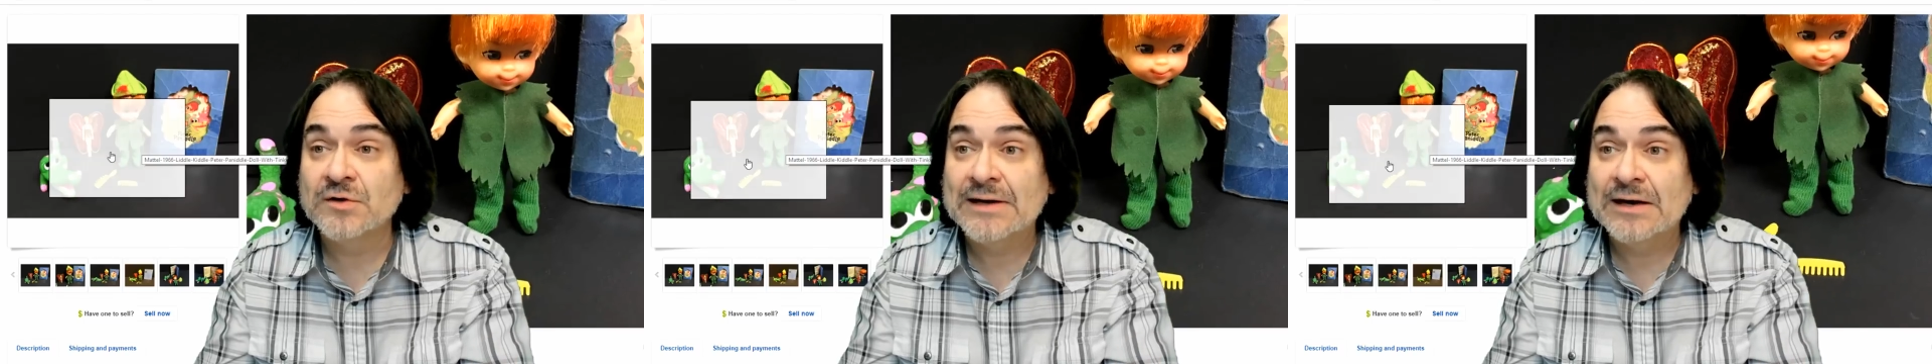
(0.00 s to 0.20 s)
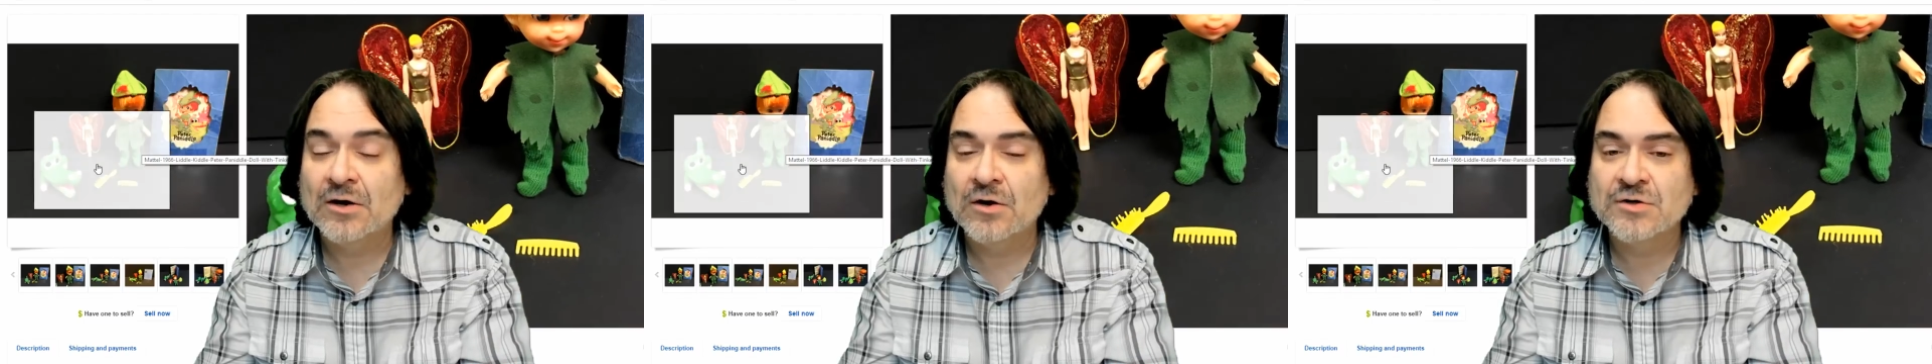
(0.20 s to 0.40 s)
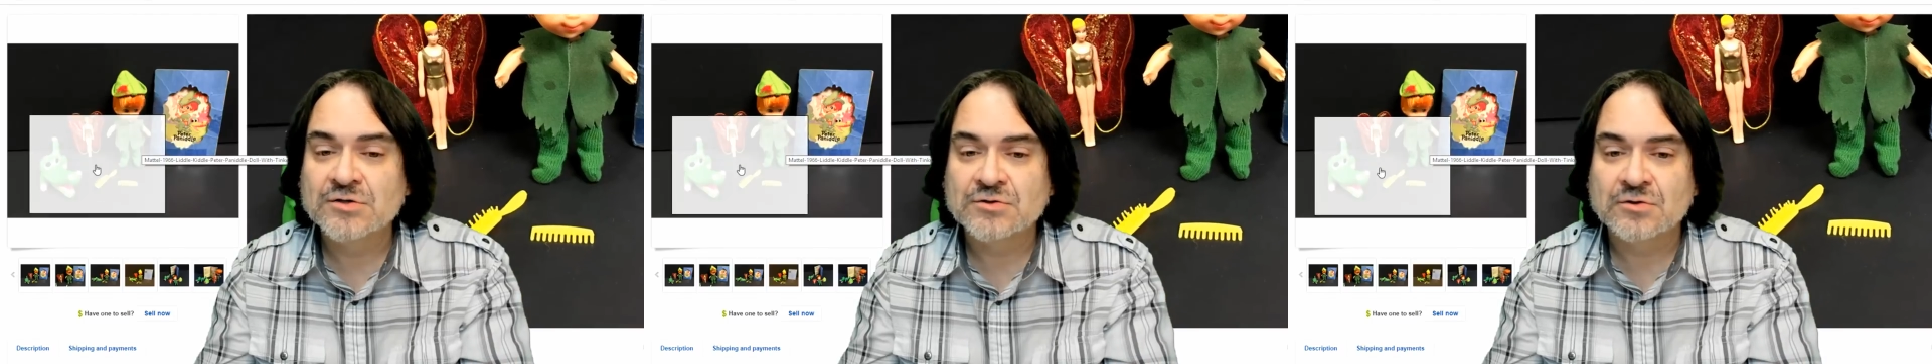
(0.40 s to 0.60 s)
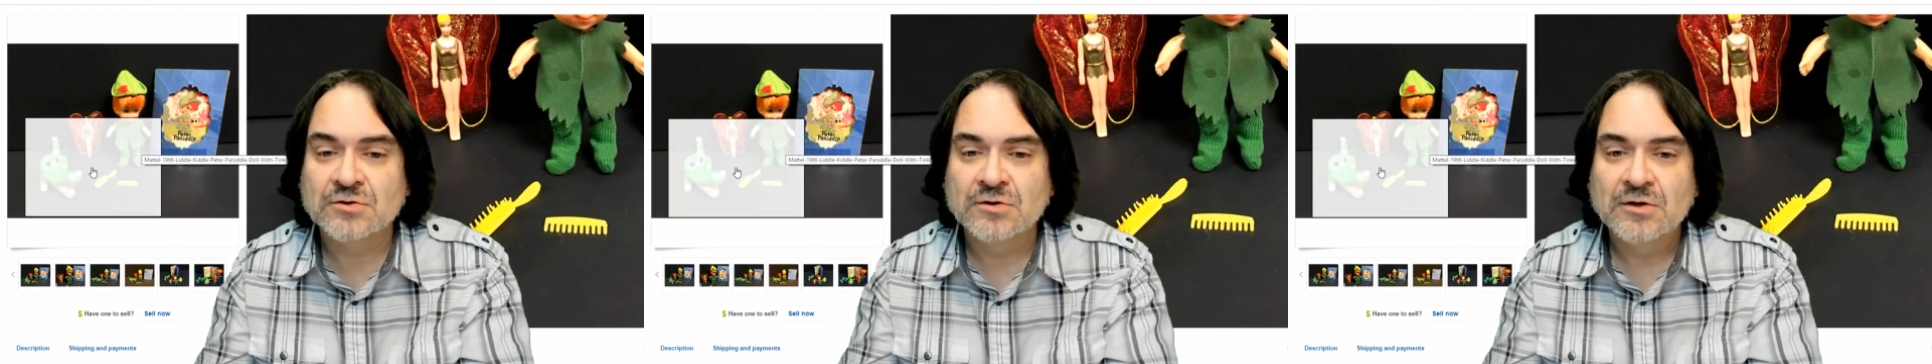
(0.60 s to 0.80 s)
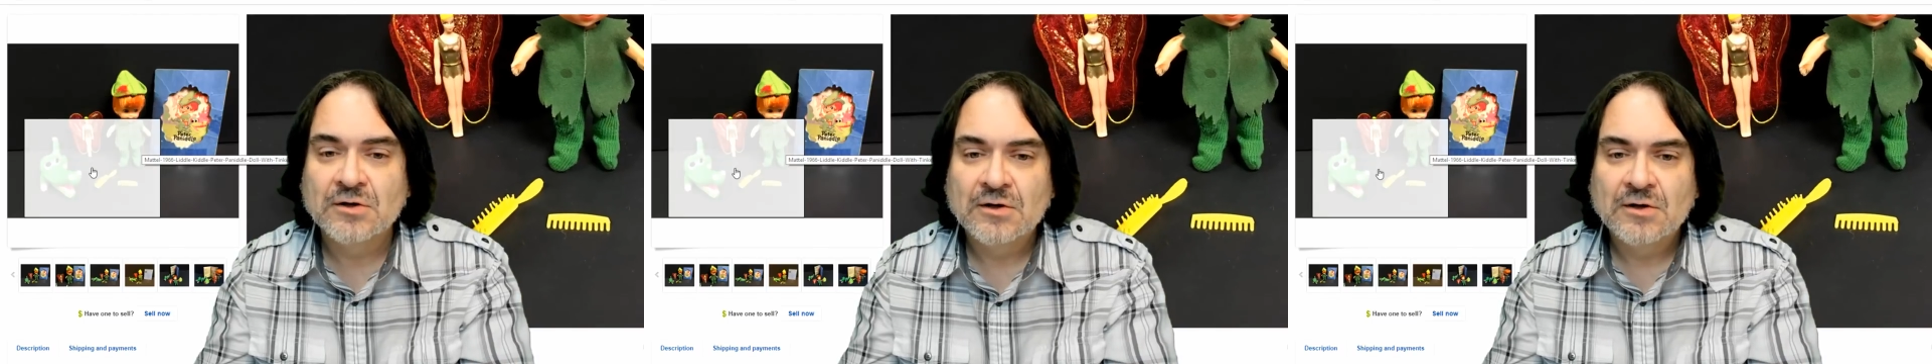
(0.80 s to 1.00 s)

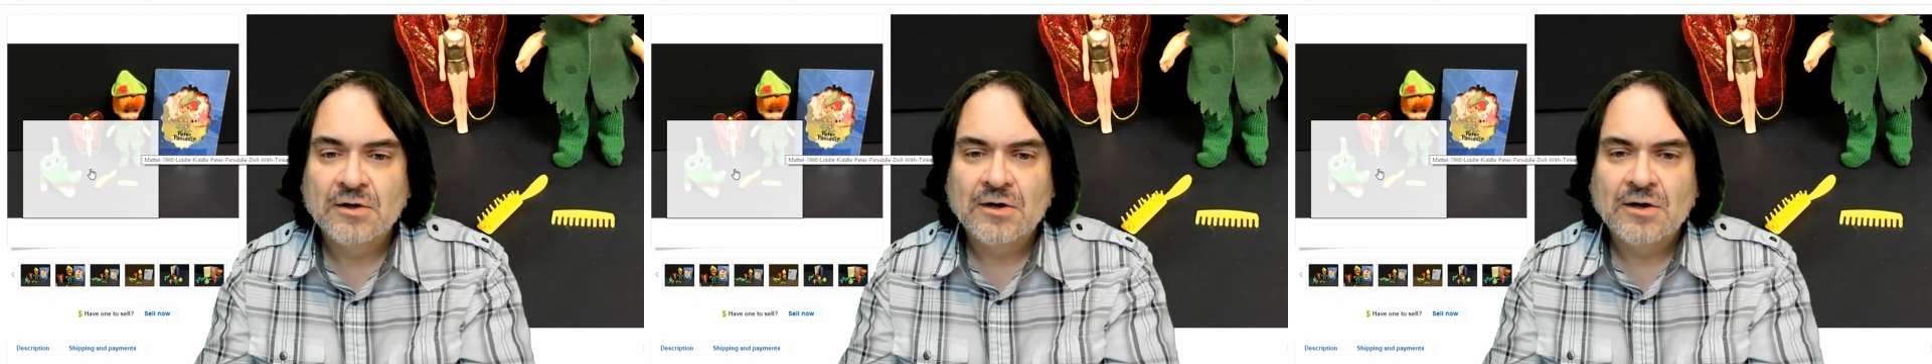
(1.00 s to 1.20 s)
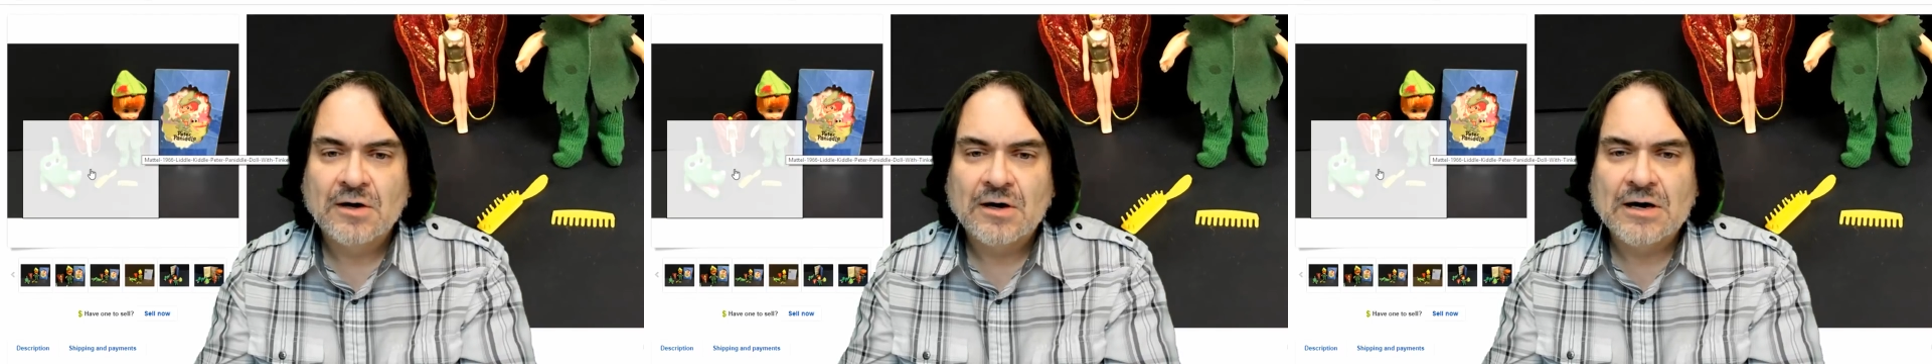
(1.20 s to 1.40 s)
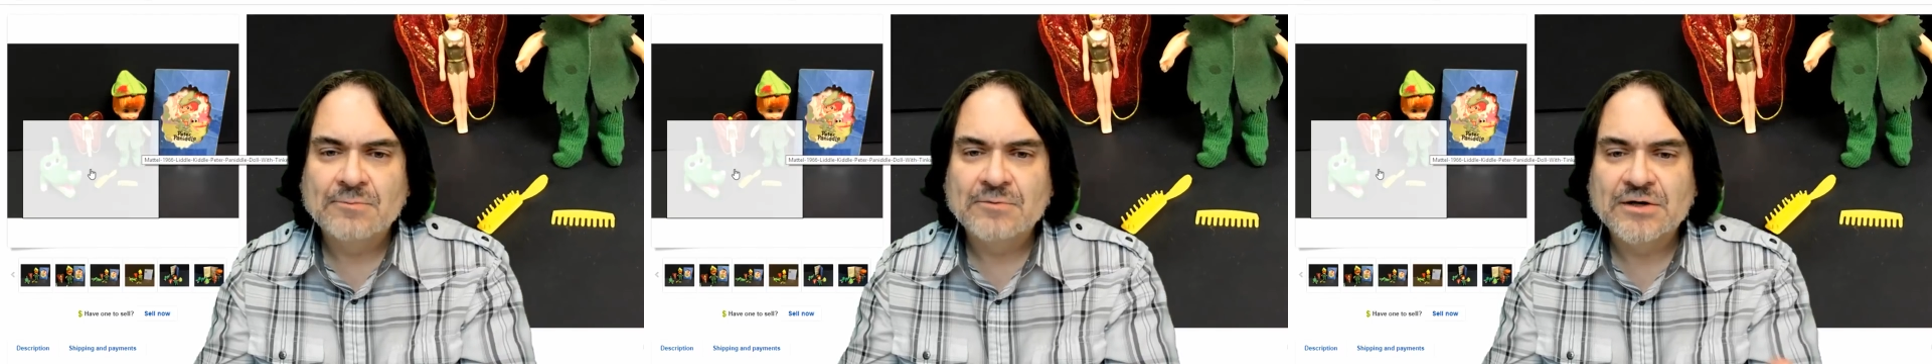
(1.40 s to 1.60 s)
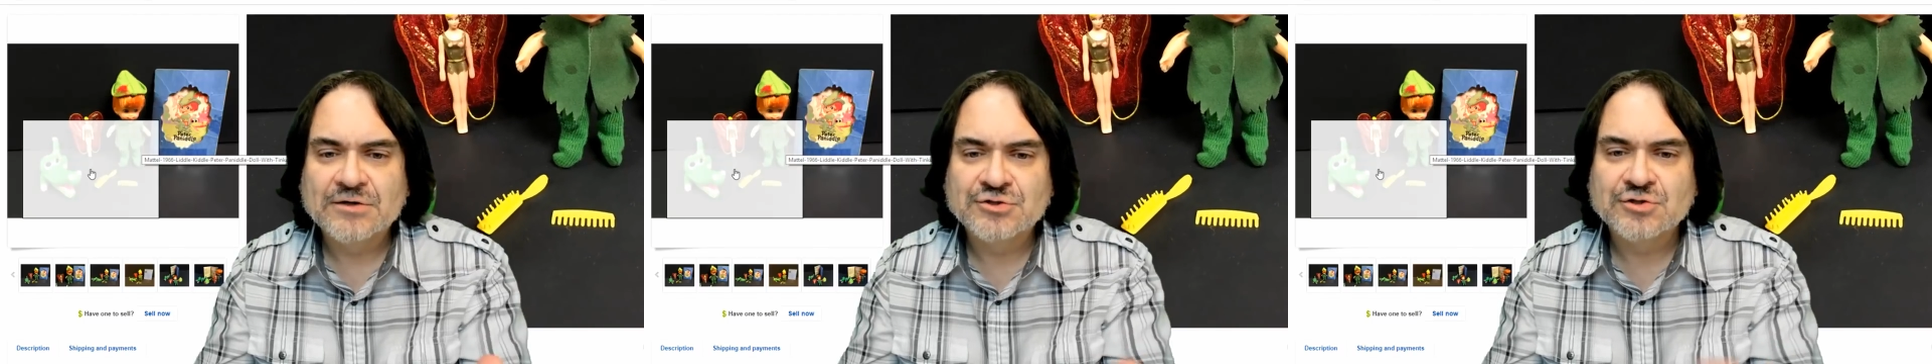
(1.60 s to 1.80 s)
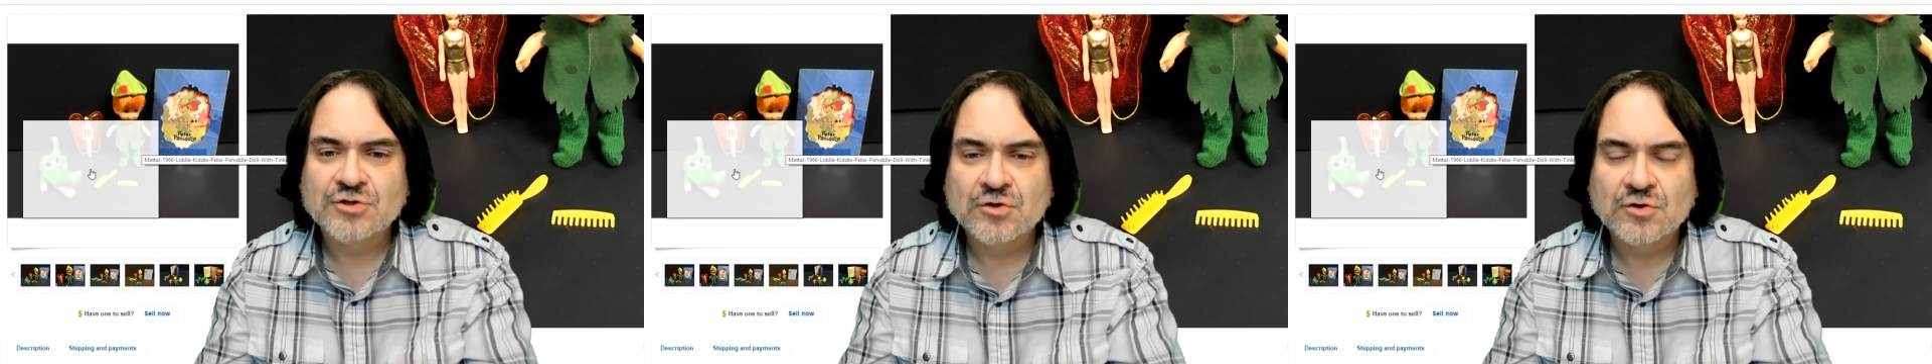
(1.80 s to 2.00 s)
character. I'm not
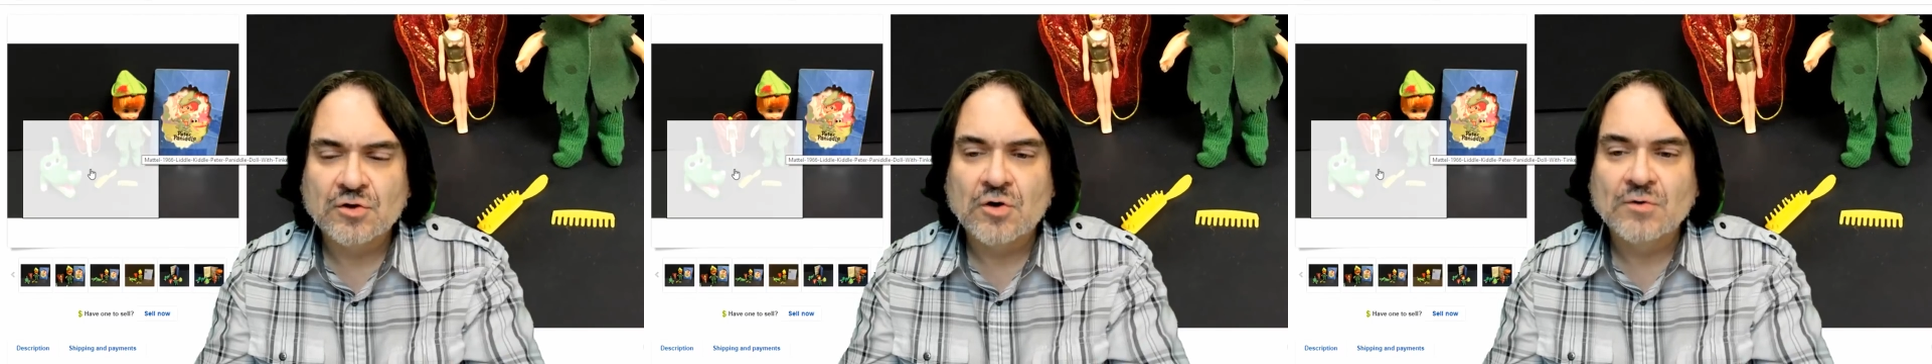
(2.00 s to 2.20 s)
sure.